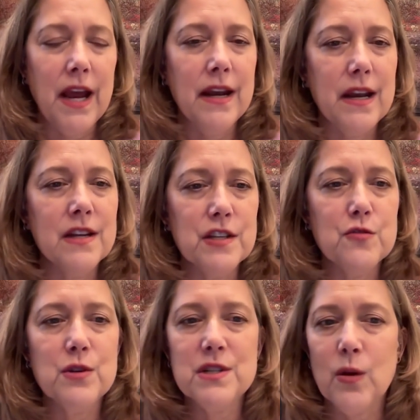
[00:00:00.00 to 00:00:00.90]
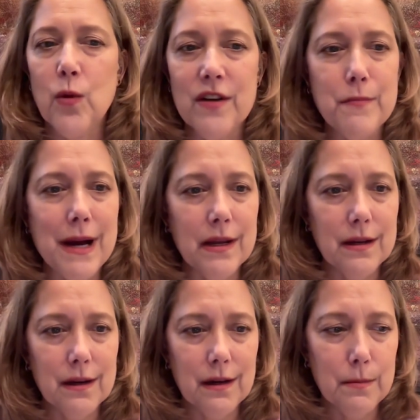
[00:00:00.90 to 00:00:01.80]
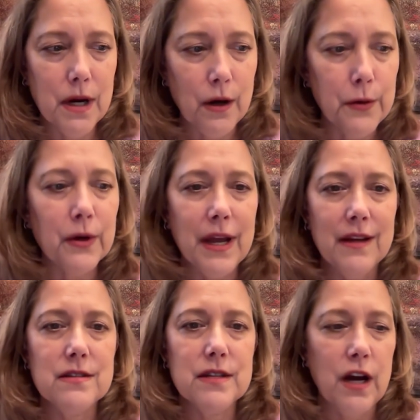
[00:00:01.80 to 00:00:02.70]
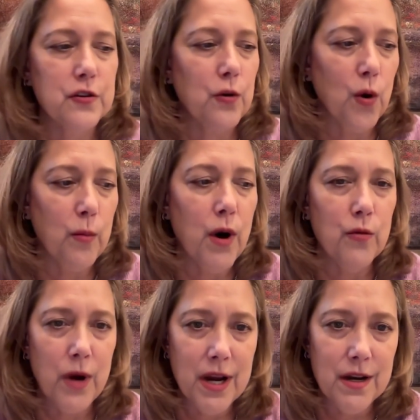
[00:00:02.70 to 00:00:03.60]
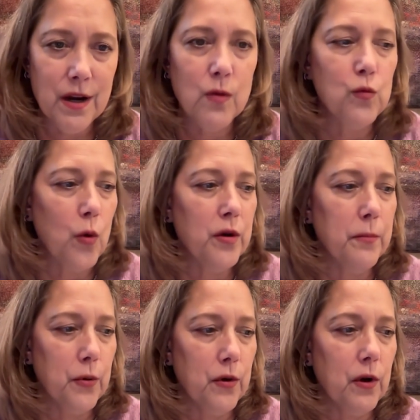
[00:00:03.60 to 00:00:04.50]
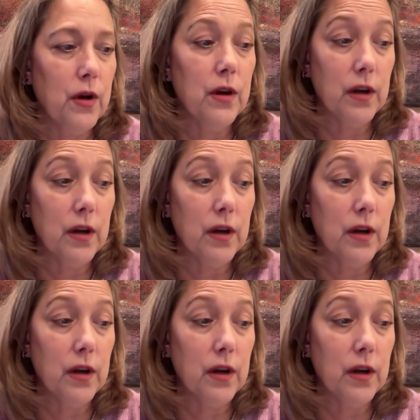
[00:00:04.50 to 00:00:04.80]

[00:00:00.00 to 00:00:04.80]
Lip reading: And it's interesting, one of my other guests, Dr. Omar Rada, wrote a book